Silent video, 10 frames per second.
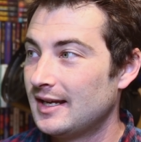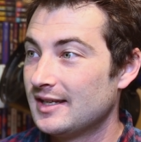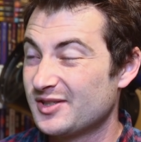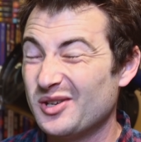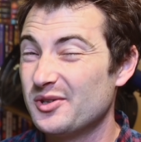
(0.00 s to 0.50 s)

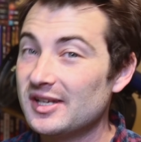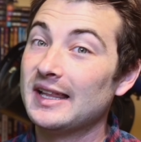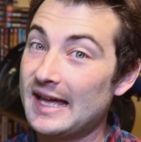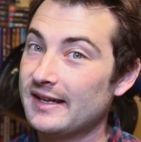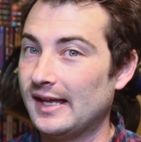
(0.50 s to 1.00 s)
so there's a
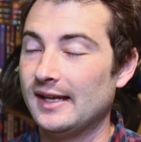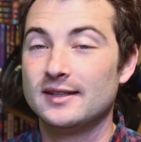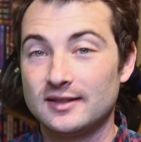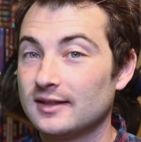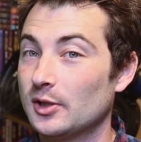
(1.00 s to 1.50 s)
lot of that
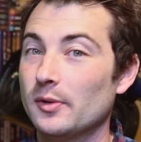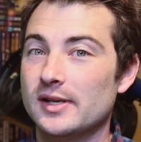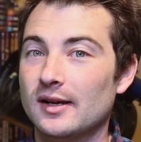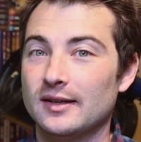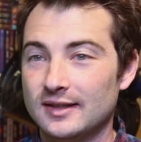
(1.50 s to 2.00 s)
going on.